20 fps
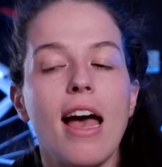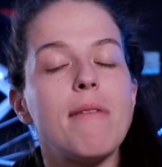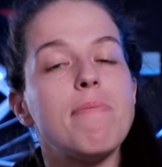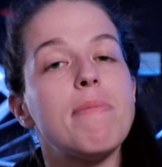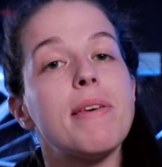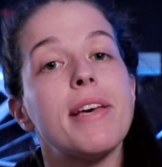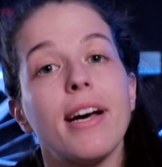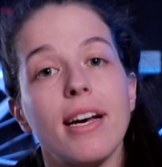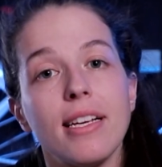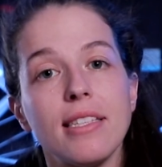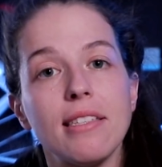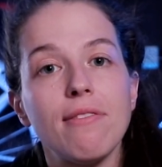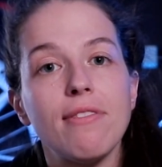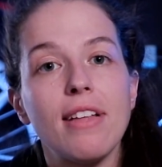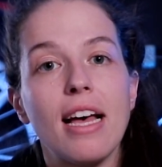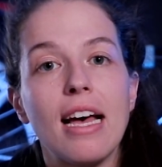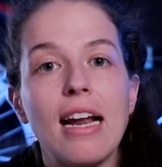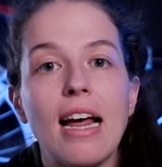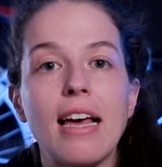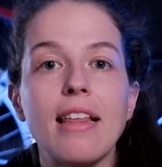And because
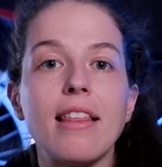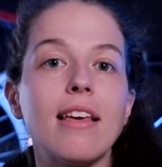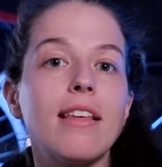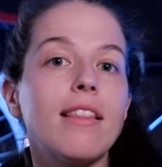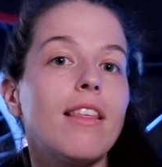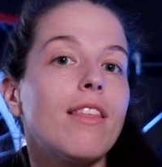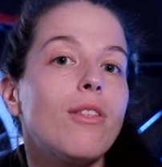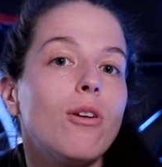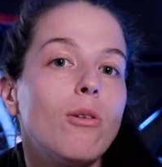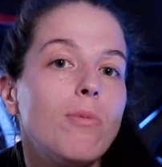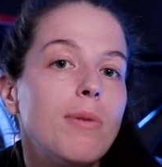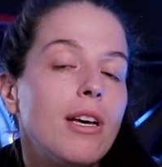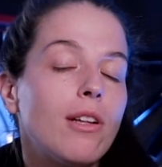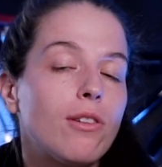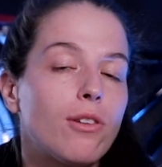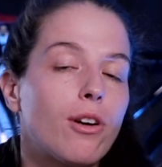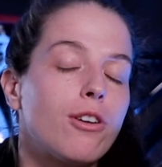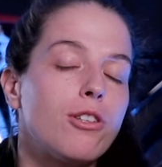of that, I I think that there'll be a